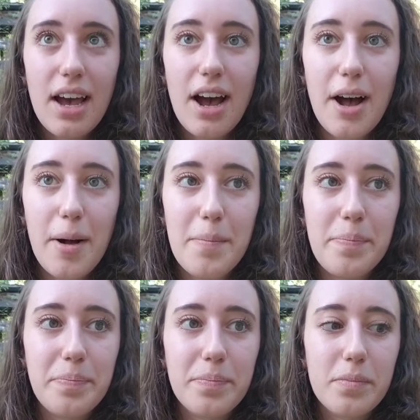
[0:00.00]

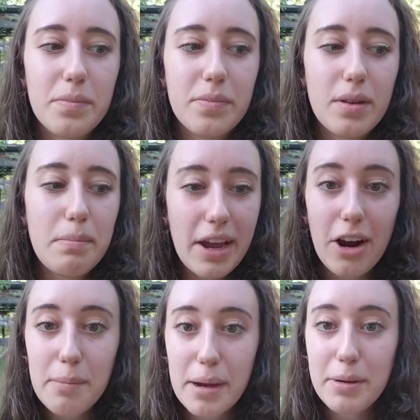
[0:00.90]
my
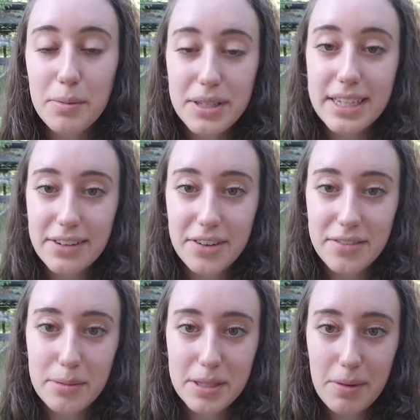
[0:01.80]
heart might be really different
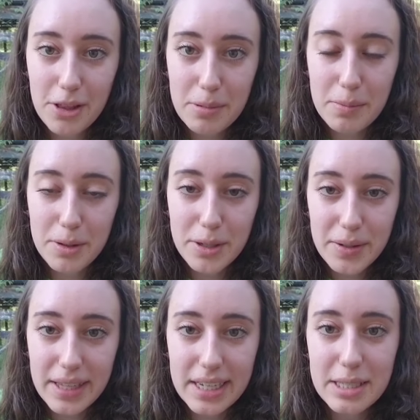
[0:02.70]
from some other people who do
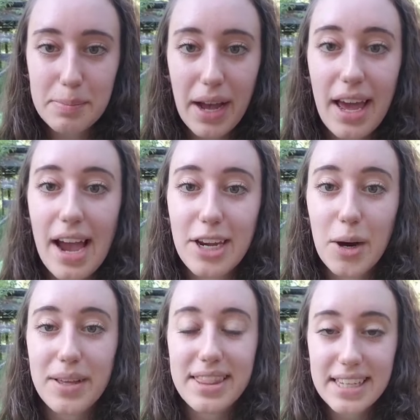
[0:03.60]
this, but I know
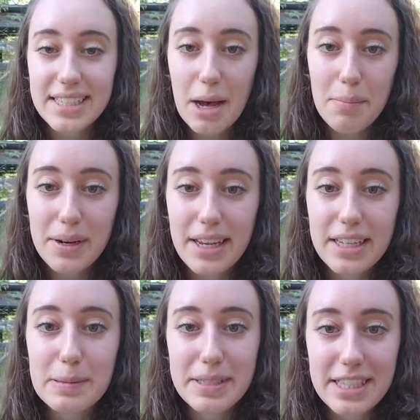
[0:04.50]
in this company
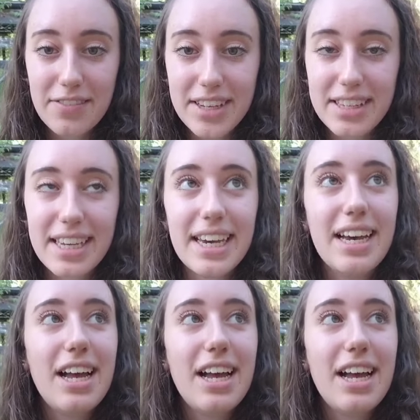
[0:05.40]
specifically,